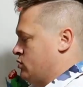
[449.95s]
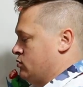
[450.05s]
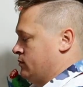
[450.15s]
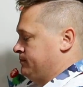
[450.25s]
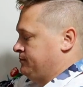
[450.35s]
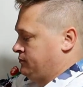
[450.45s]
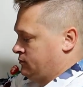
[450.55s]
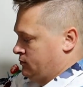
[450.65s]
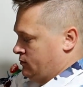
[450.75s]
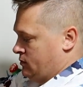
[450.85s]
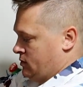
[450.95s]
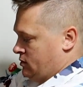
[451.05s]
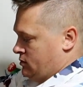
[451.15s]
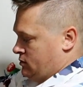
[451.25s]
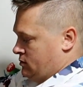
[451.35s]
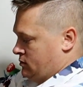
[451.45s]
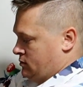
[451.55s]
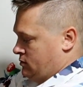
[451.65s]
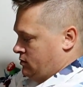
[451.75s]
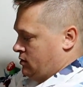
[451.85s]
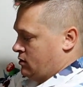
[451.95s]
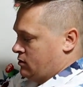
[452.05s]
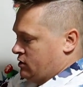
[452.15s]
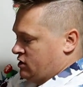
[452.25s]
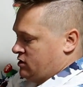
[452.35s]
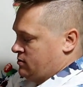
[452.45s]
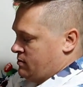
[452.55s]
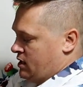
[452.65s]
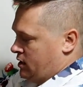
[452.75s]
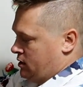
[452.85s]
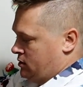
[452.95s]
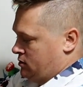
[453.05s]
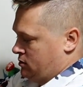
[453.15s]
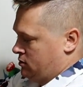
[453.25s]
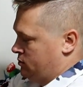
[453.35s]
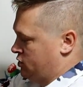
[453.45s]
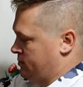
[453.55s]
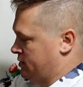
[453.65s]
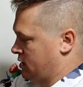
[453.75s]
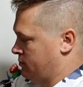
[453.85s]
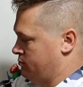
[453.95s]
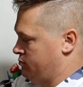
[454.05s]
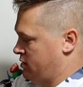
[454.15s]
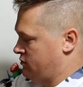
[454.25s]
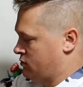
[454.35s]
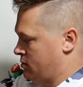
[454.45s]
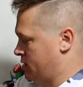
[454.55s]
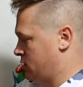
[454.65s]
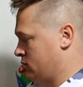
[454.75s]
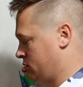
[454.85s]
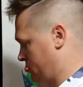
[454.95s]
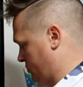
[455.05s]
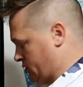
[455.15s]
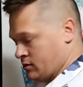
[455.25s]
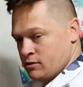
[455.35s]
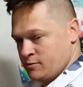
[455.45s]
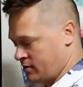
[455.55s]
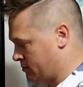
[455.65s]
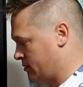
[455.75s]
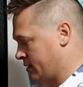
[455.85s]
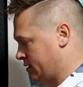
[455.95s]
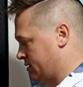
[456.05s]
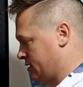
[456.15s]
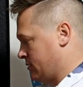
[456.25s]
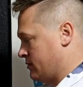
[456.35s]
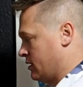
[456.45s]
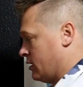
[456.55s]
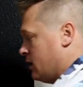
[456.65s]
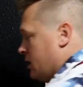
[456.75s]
Boom. You can already smell it. Almost smells like beef ramen noodles. I'm sure it's probably about the same thing.